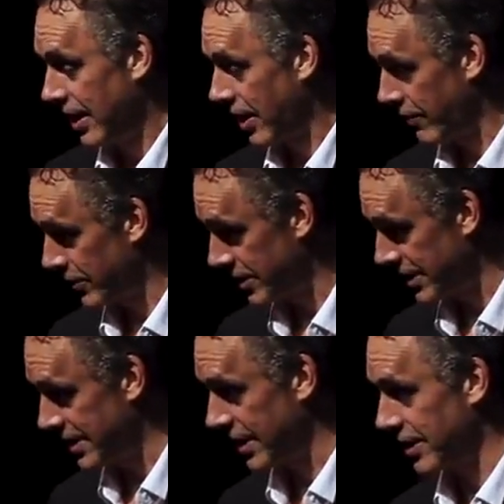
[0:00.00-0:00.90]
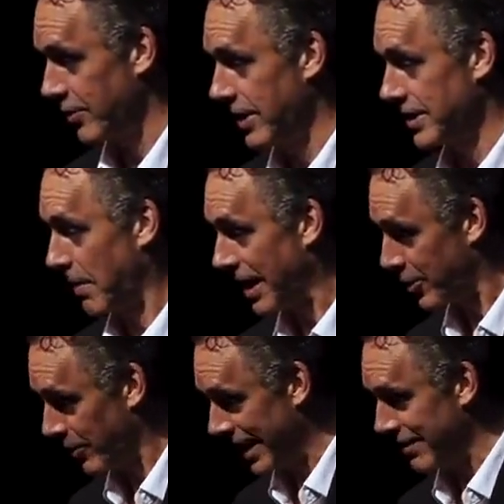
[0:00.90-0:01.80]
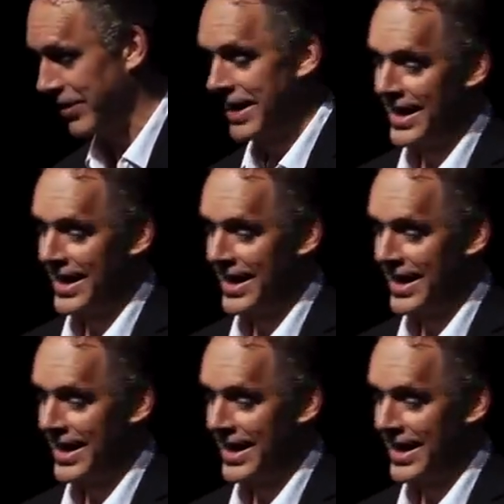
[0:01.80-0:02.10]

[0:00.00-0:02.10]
offers to sell you his microwave,